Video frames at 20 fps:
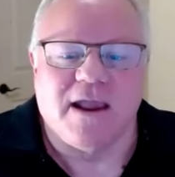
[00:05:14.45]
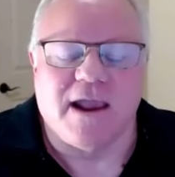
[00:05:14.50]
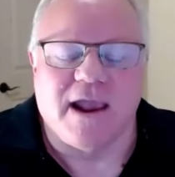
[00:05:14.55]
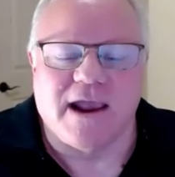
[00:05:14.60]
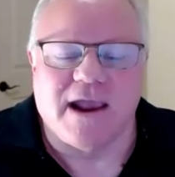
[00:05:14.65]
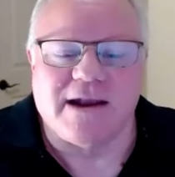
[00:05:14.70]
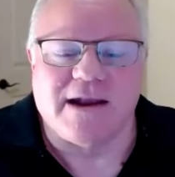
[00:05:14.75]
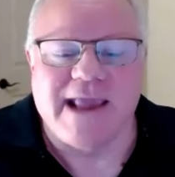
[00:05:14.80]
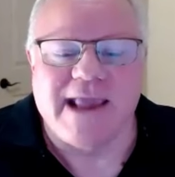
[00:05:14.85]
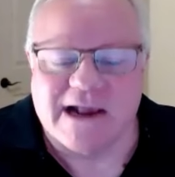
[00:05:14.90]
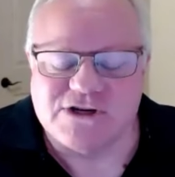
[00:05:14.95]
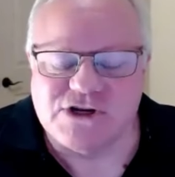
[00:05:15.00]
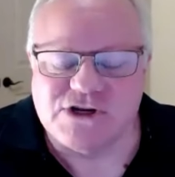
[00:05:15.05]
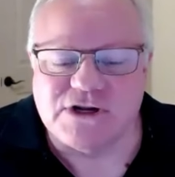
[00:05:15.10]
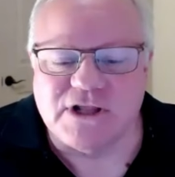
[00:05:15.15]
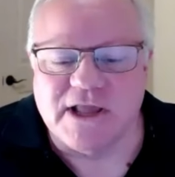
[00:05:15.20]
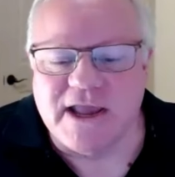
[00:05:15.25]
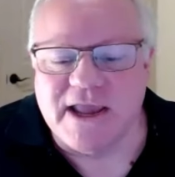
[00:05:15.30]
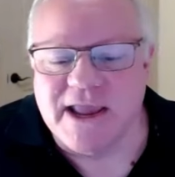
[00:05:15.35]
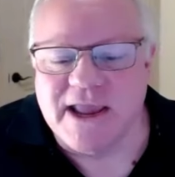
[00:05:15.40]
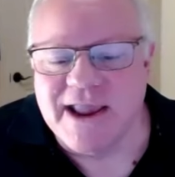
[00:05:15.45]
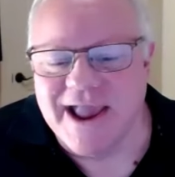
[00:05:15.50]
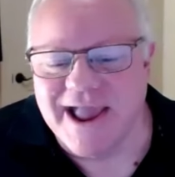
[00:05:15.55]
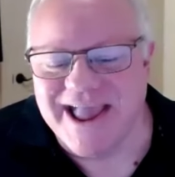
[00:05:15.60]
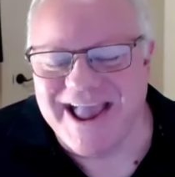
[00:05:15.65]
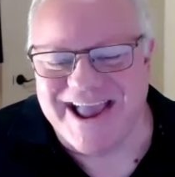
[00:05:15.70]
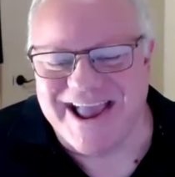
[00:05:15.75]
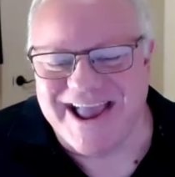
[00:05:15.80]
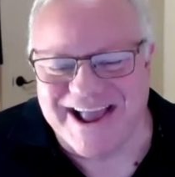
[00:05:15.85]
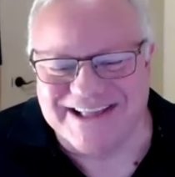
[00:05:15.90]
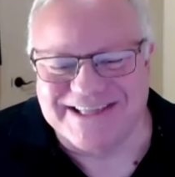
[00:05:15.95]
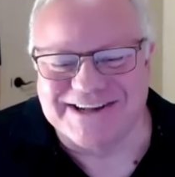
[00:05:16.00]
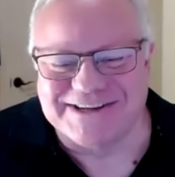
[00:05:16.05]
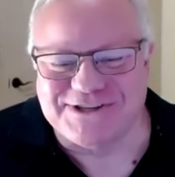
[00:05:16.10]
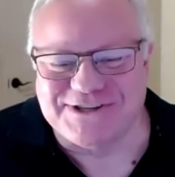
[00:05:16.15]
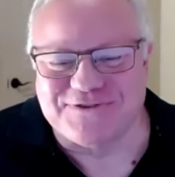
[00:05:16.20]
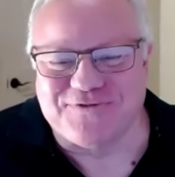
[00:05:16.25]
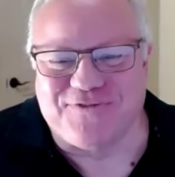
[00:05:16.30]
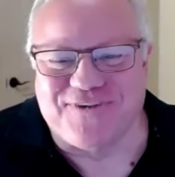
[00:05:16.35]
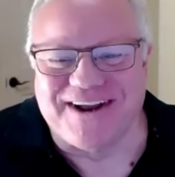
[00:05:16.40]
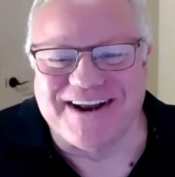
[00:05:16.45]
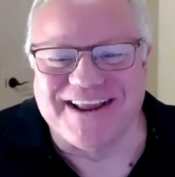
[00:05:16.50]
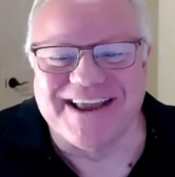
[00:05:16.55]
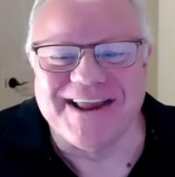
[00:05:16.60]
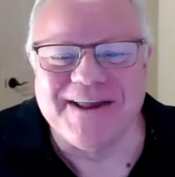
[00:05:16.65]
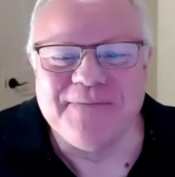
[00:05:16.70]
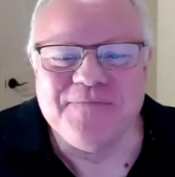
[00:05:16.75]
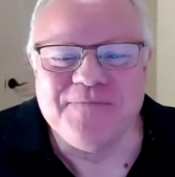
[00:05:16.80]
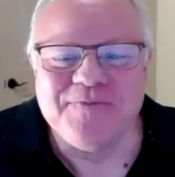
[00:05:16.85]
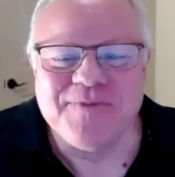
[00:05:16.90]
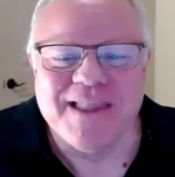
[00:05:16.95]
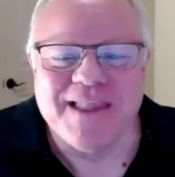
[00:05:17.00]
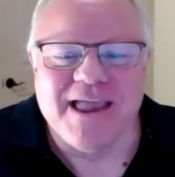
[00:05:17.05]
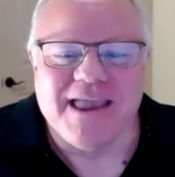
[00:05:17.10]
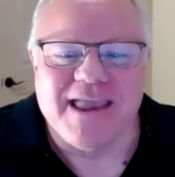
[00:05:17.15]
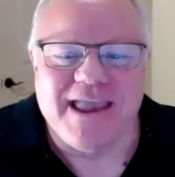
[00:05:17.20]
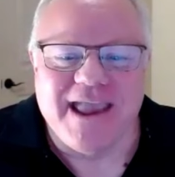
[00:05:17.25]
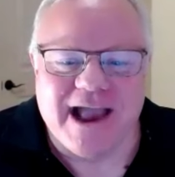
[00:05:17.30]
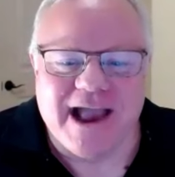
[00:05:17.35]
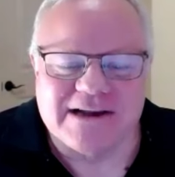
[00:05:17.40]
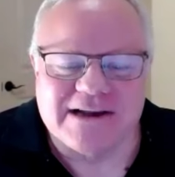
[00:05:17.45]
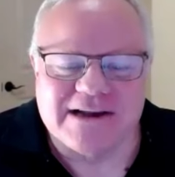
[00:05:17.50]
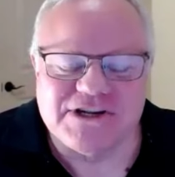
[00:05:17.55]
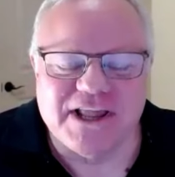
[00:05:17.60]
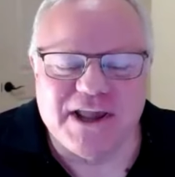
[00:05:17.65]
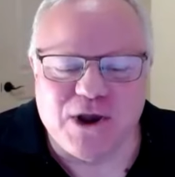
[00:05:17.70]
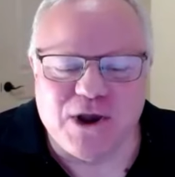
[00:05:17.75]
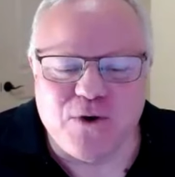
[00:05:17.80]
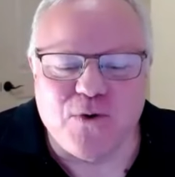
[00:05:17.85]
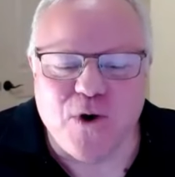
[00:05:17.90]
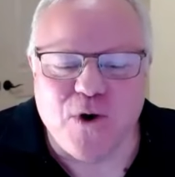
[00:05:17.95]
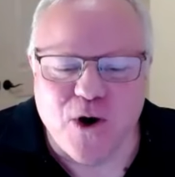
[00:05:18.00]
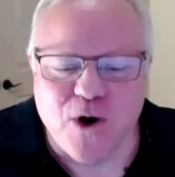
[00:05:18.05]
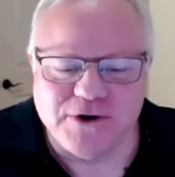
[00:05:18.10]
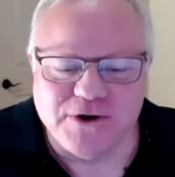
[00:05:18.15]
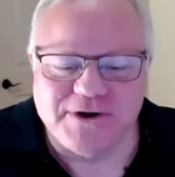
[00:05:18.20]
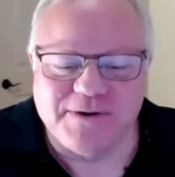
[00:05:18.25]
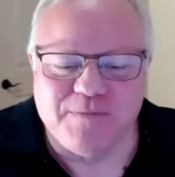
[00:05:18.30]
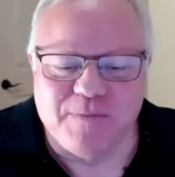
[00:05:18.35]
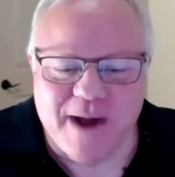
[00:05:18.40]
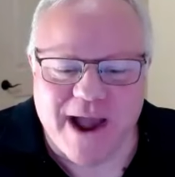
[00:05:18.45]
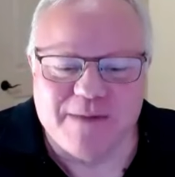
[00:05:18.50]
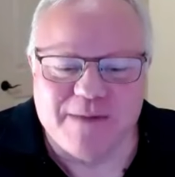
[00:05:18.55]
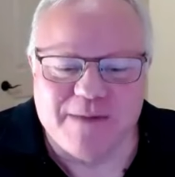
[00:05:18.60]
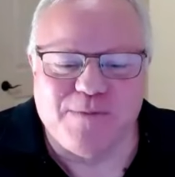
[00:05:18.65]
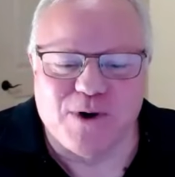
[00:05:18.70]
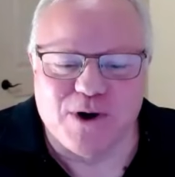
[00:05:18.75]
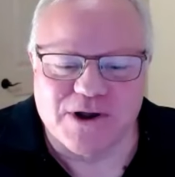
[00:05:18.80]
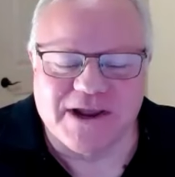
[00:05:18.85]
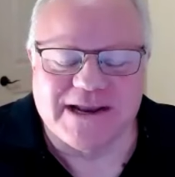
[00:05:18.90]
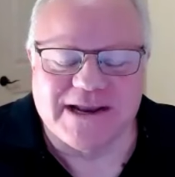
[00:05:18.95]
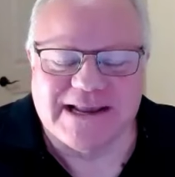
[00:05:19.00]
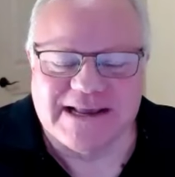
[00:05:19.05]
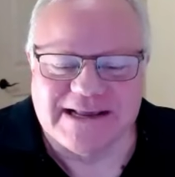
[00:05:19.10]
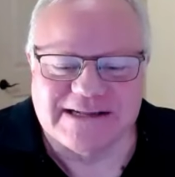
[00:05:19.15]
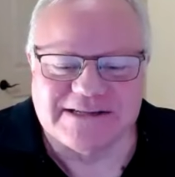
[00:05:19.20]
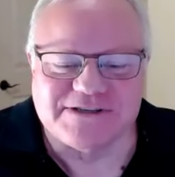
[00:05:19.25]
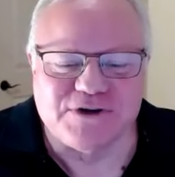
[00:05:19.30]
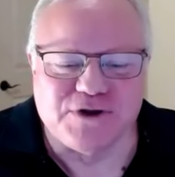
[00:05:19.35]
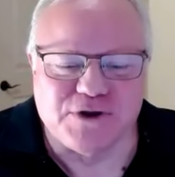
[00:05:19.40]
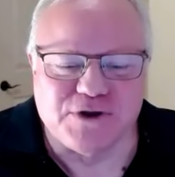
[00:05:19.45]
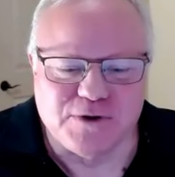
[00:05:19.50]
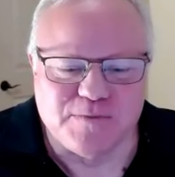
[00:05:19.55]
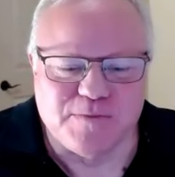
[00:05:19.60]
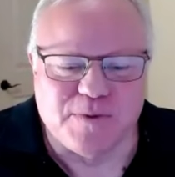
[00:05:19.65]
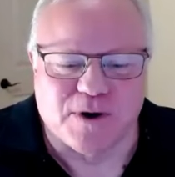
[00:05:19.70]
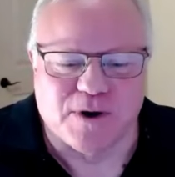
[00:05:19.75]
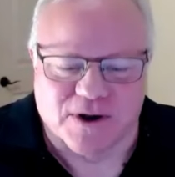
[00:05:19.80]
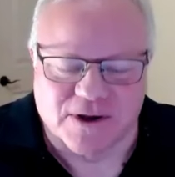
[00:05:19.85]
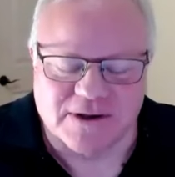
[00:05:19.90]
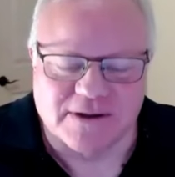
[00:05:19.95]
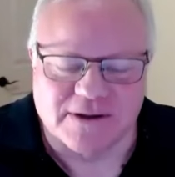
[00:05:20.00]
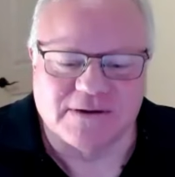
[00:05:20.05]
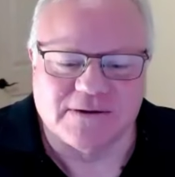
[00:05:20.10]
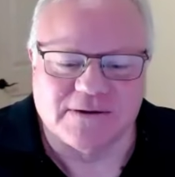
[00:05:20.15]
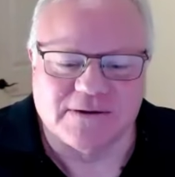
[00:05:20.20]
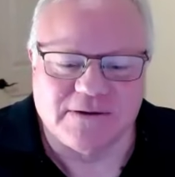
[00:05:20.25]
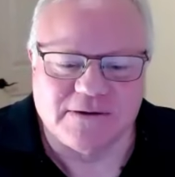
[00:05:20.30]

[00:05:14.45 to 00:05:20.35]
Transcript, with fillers: And he actually, this is funny, he actually quoted my book in his new book